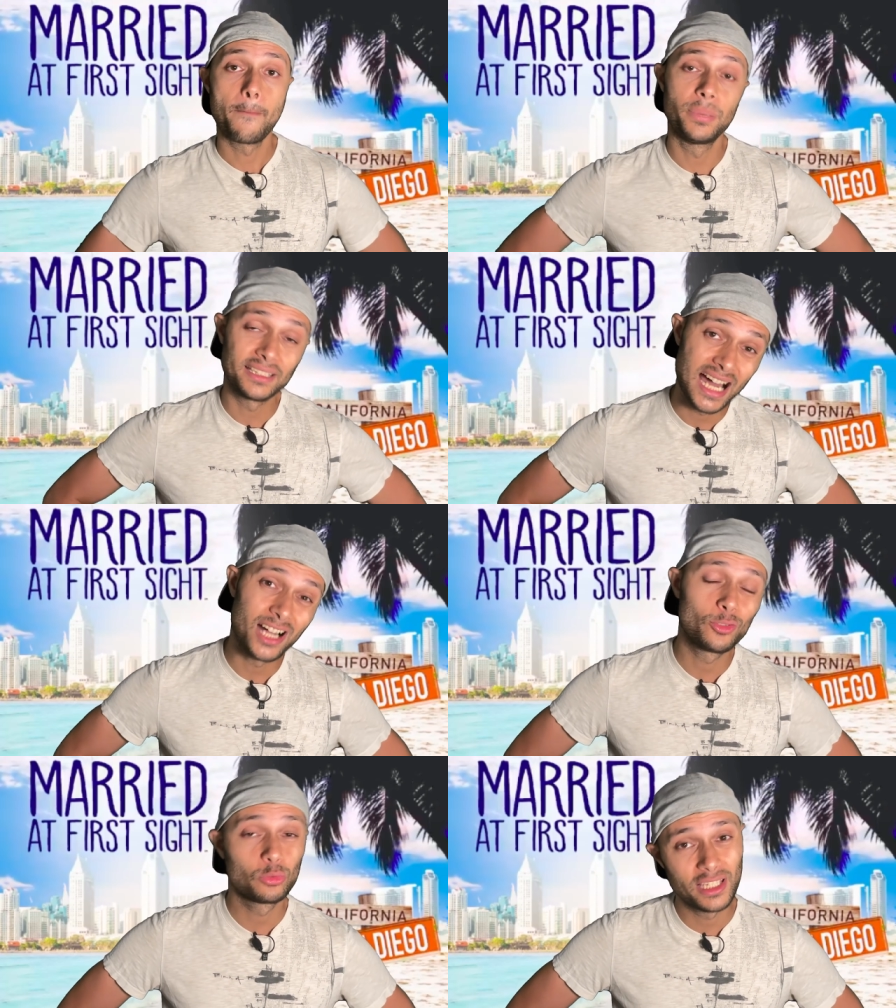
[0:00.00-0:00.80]
But now
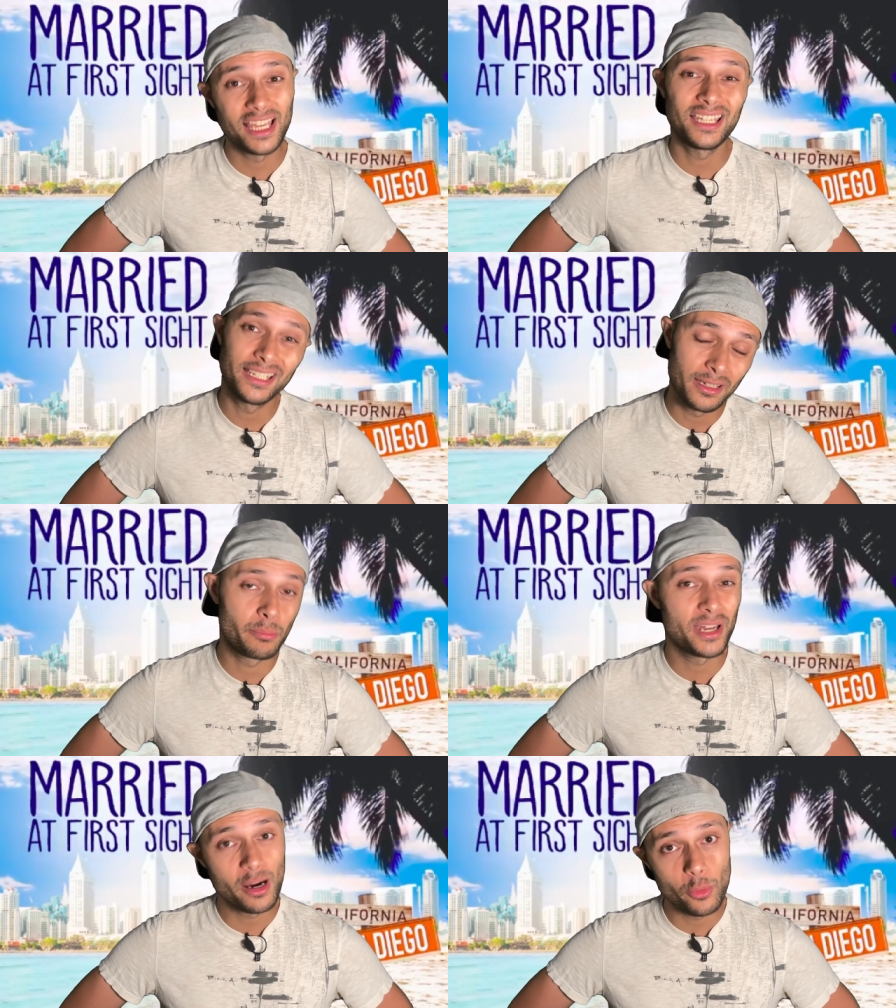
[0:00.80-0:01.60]
you laying
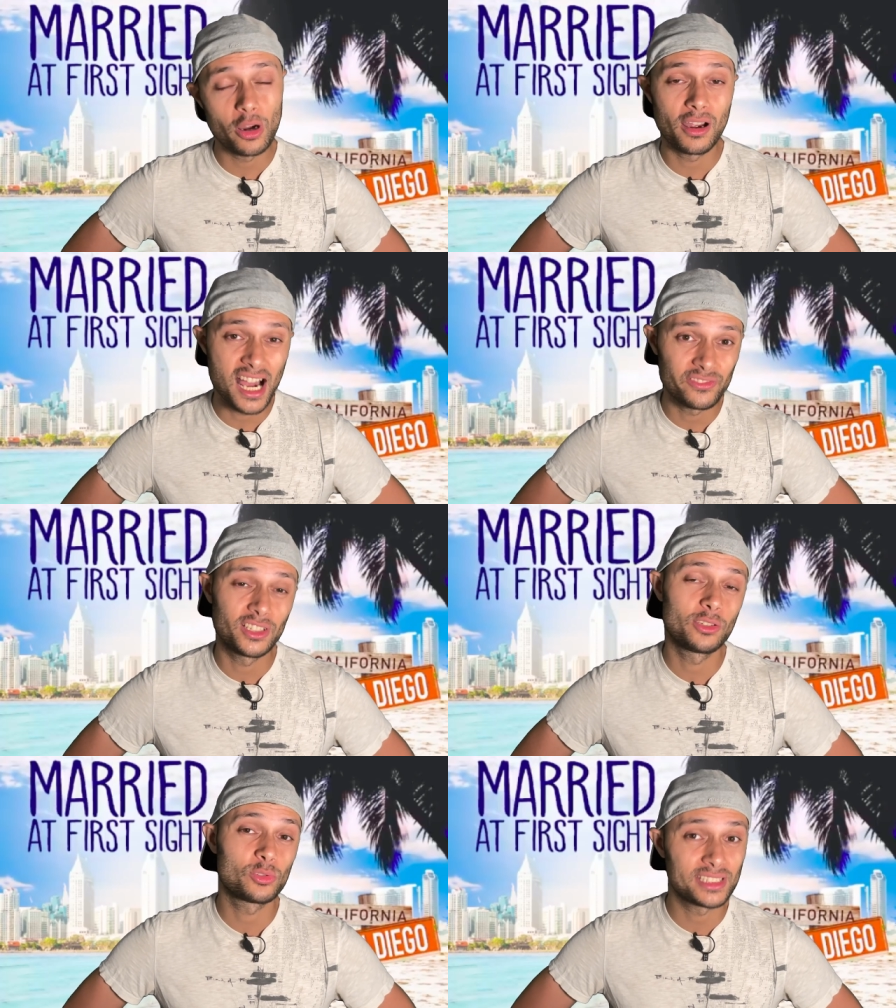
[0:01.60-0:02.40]
in bed with her
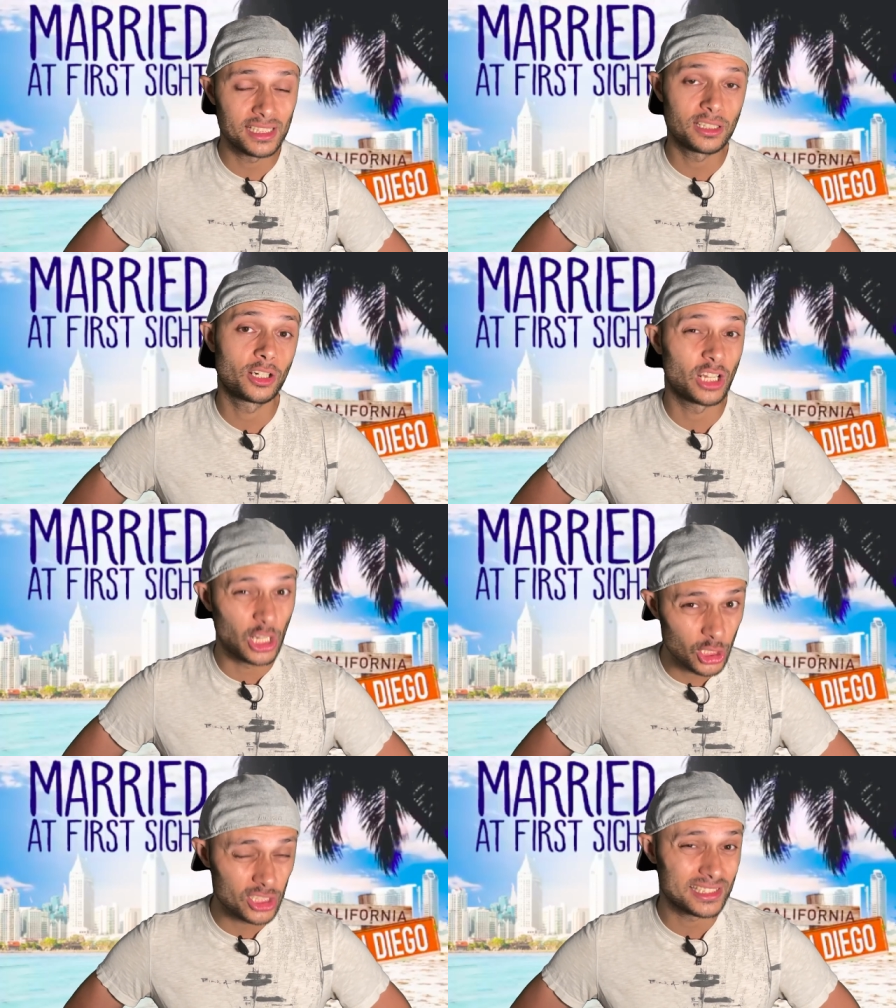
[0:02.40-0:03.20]
after you seen her
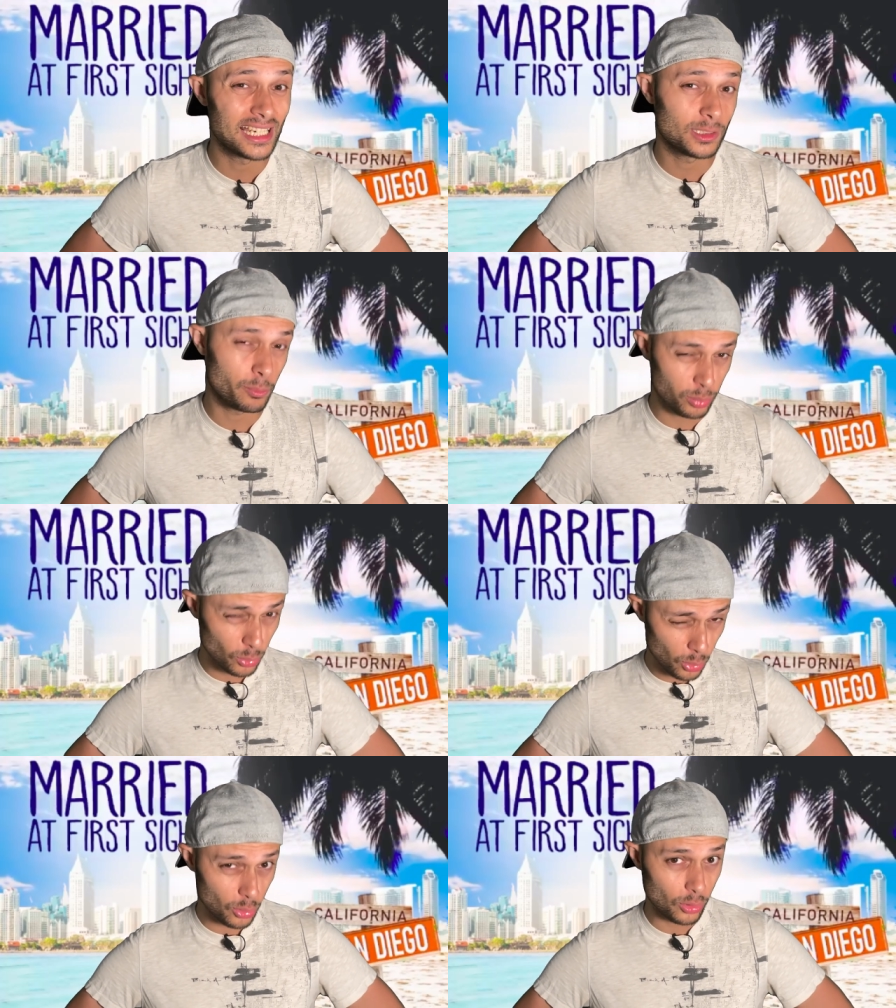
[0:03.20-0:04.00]
goods at the
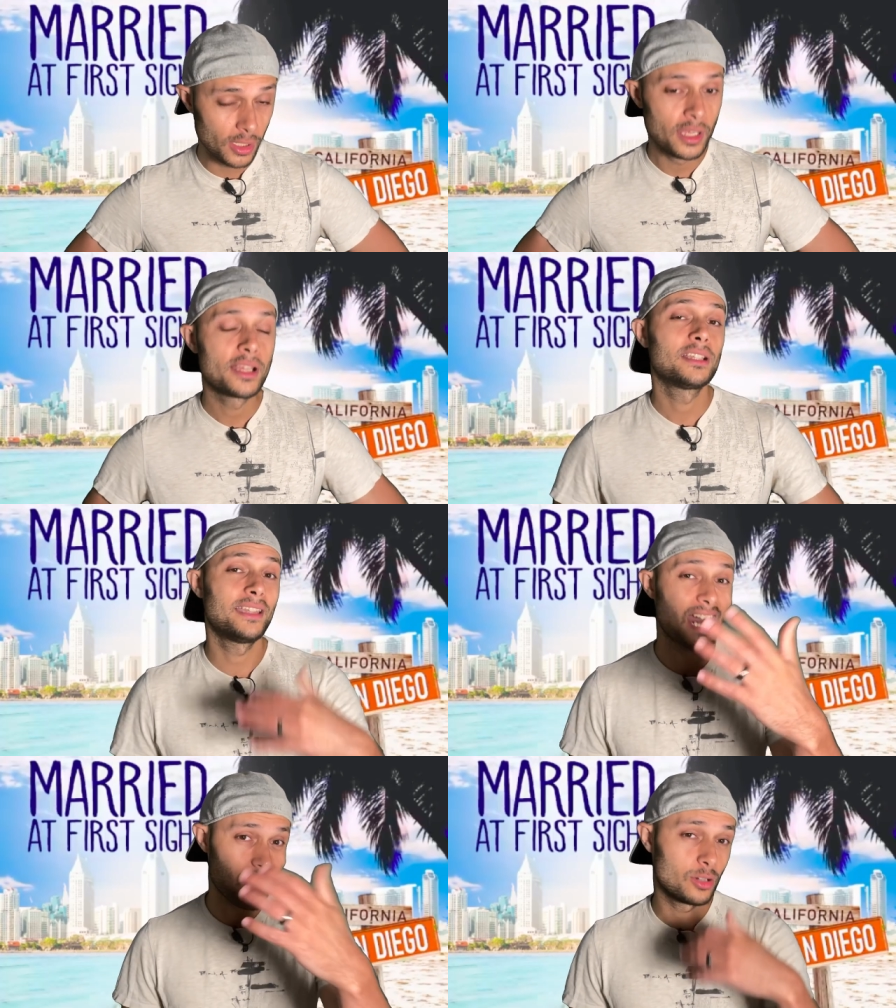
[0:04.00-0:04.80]
pool. And
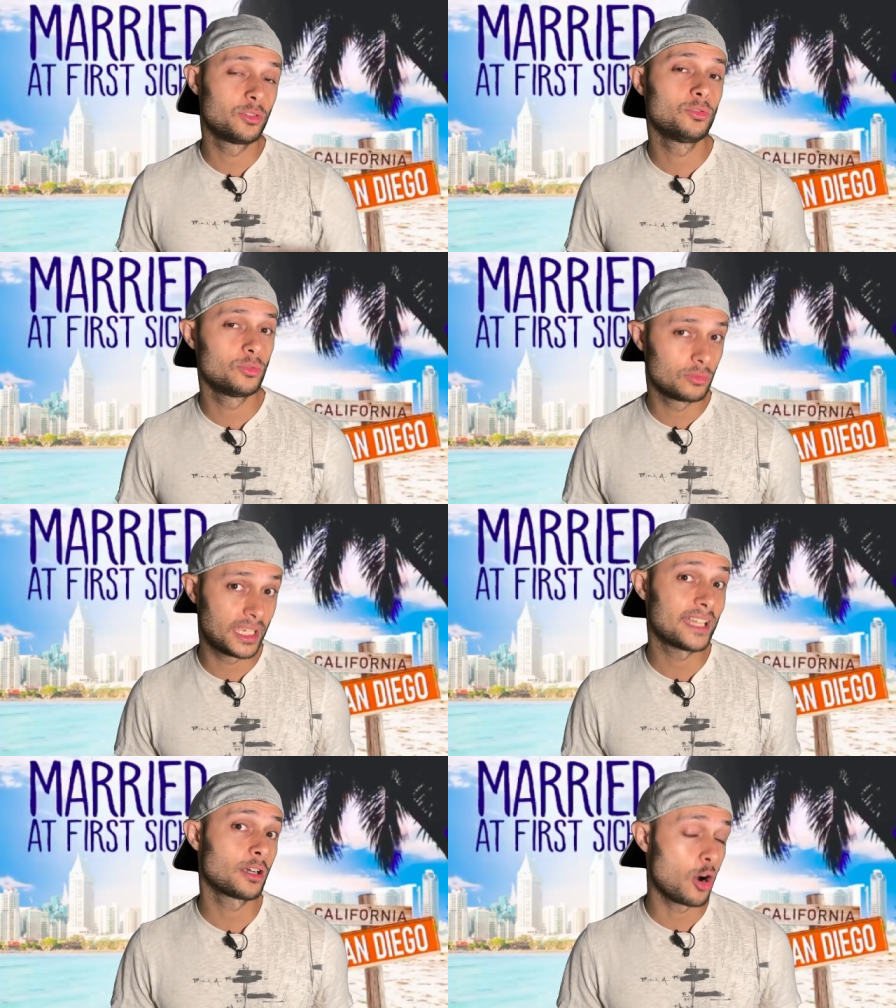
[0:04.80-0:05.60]
now you
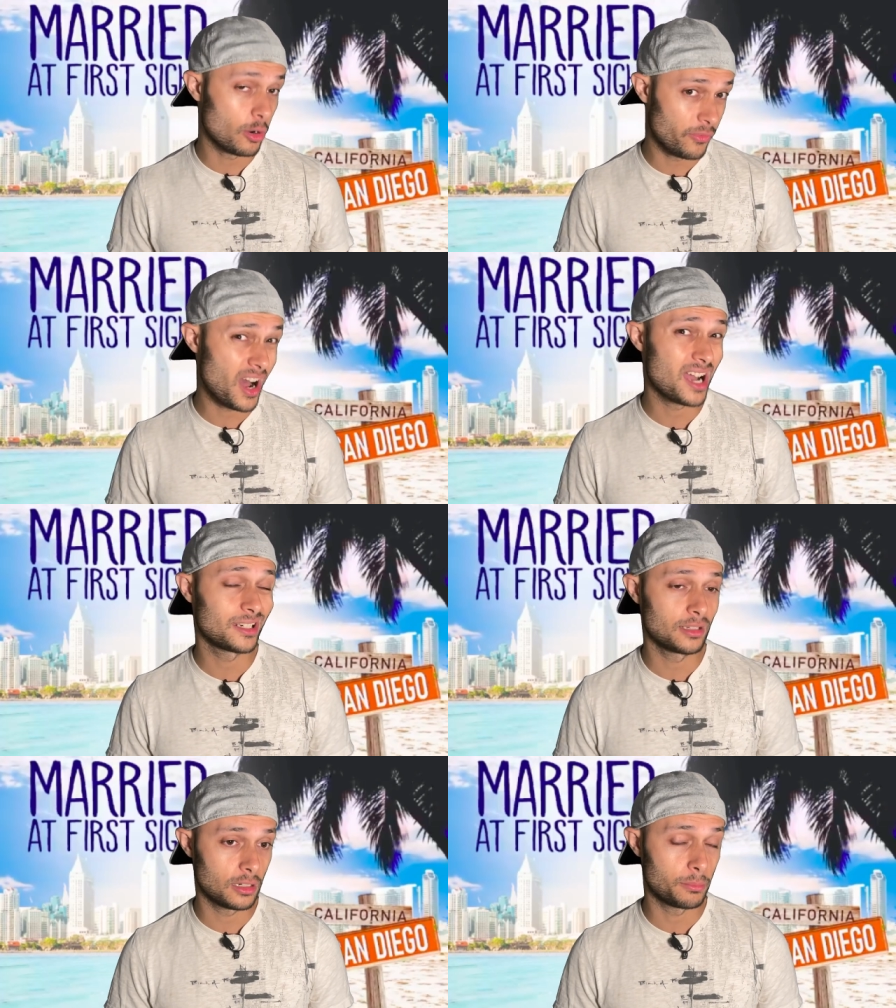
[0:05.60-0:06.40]
getting all
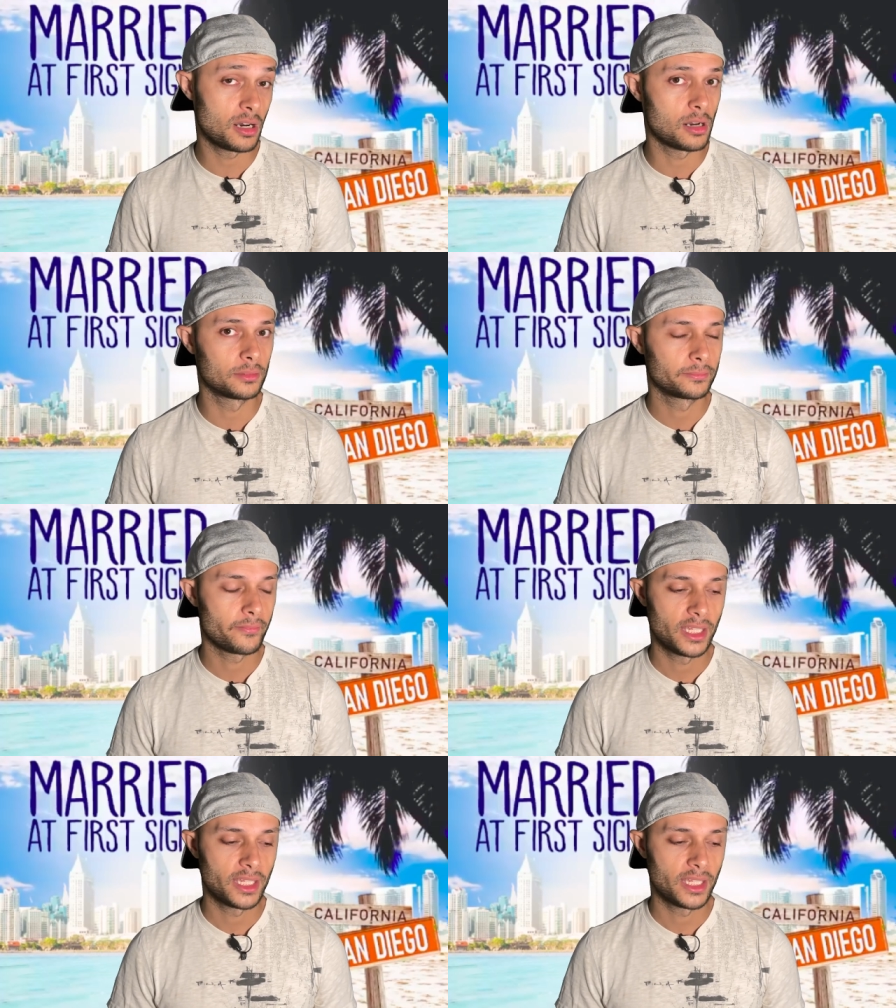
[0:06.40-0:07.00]
fired up, huh?